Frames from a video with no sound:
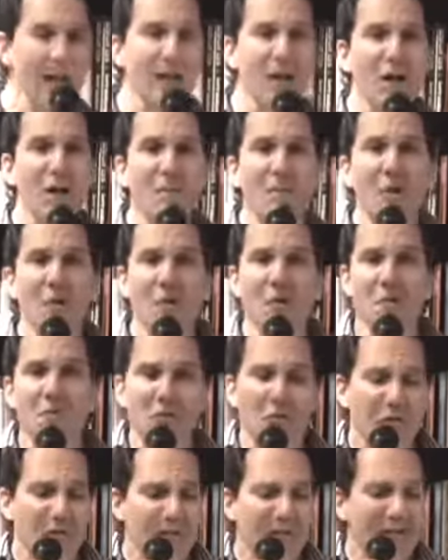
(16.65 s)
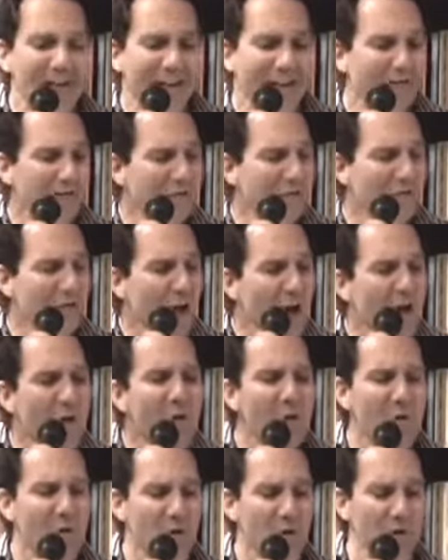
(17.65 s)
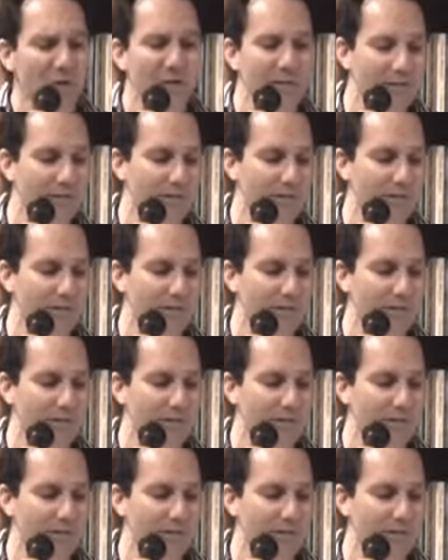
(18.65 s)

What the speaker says: "Come on up to the 2nd floor,"